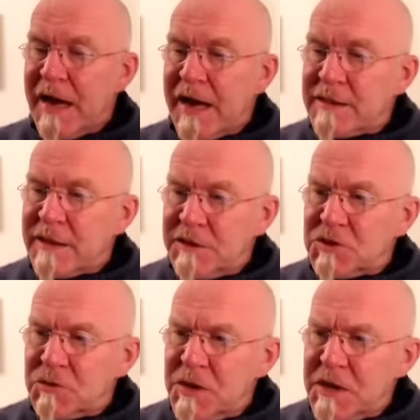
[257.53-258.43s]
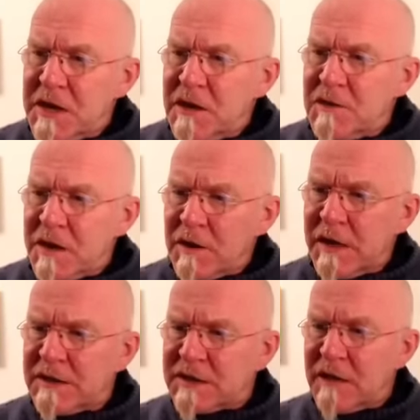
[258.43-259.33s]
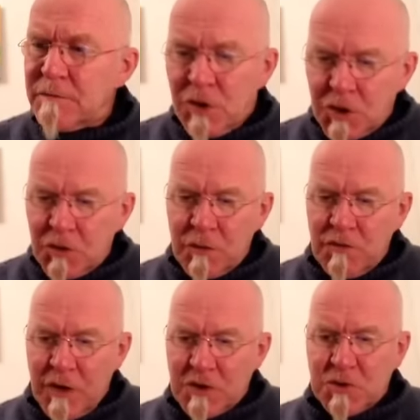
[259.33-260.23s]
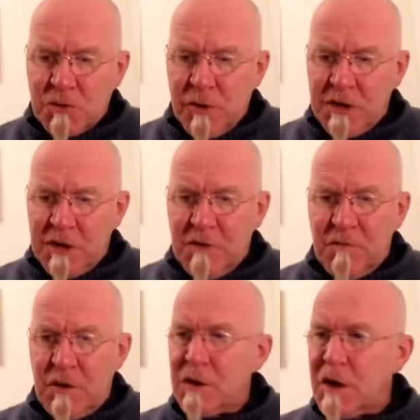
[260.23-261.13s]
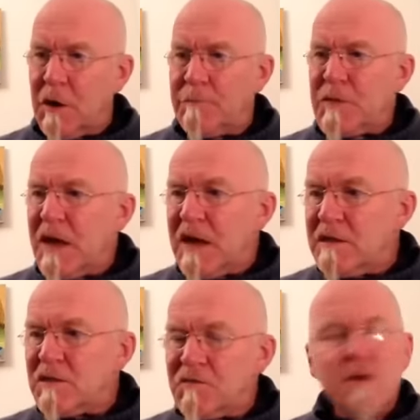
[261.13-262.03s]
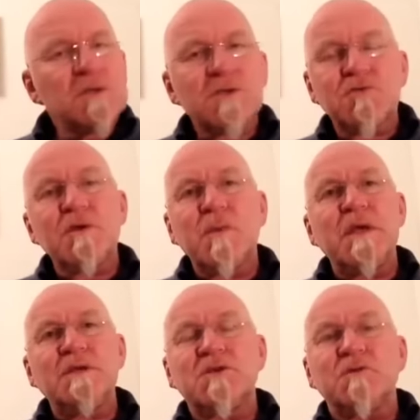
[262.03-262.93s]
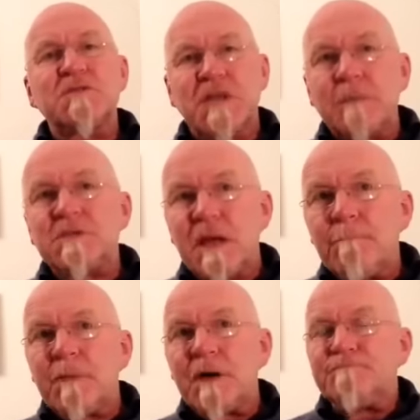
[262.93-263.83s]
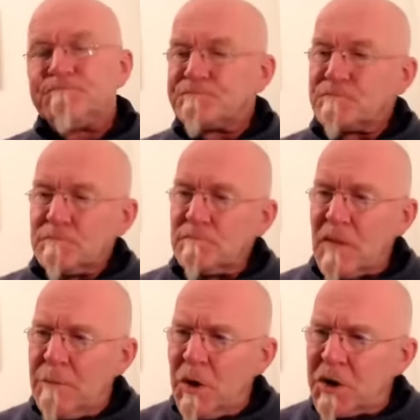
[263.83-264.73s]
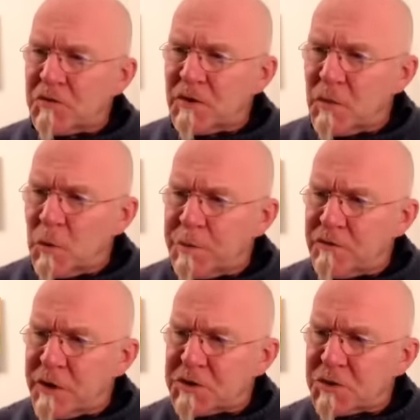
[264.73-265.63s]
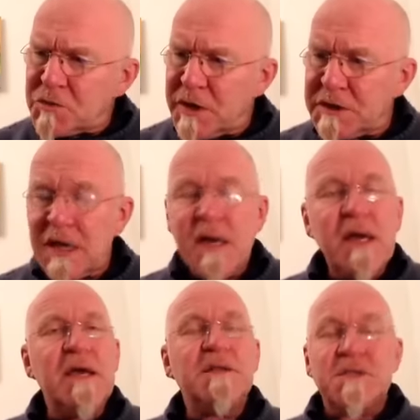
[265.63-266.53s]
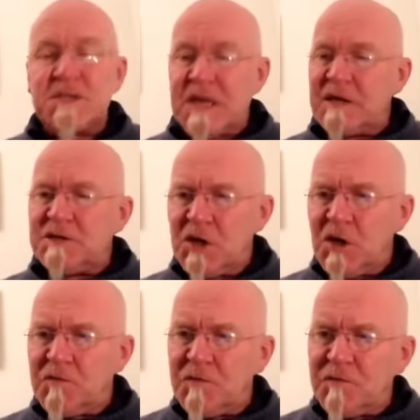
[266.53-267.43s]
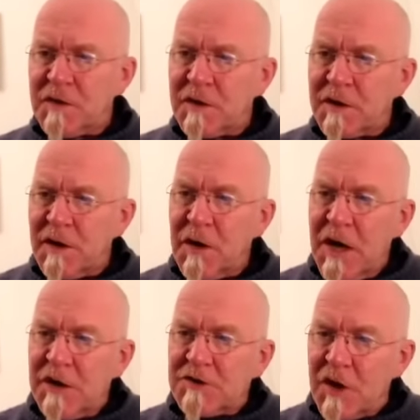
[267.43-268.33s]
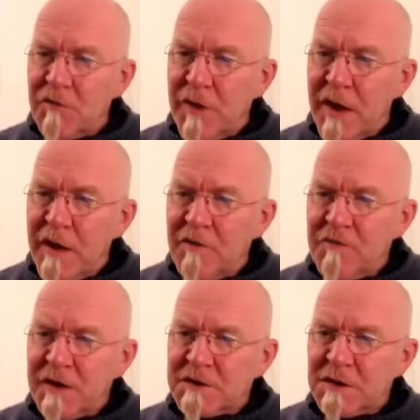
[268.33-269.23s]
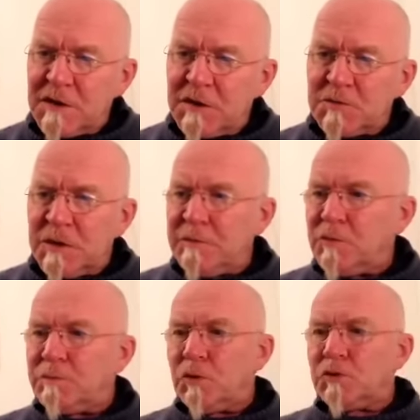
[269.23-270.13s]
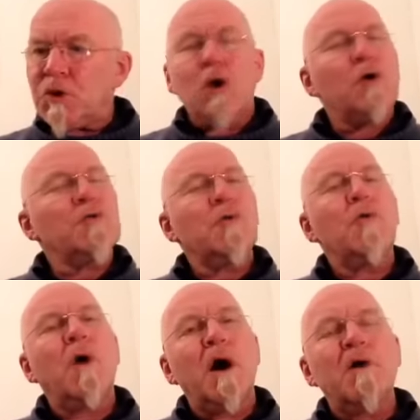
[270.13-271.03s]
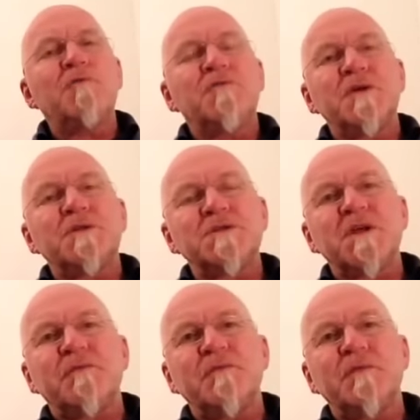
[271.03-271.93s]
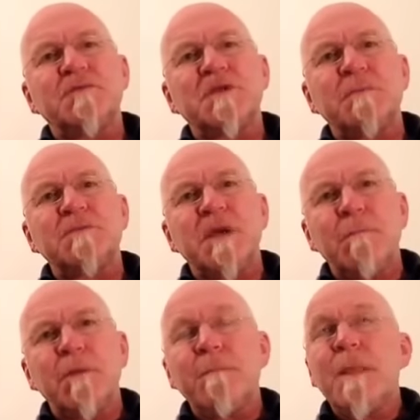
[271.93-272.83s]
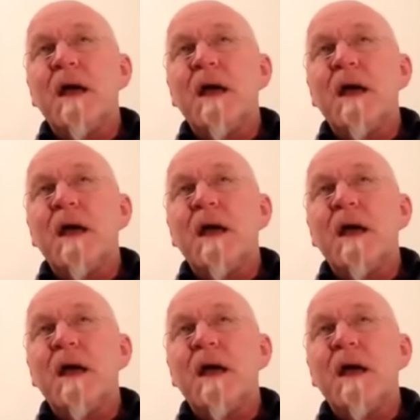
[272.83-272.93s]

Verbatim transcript: And later in the year, there is a Mercury retrograde in Virgo in the first three weeks of September. Mercury will be retrograde in the second half of Virgo, directly affecting those people born on or after the 7th of September.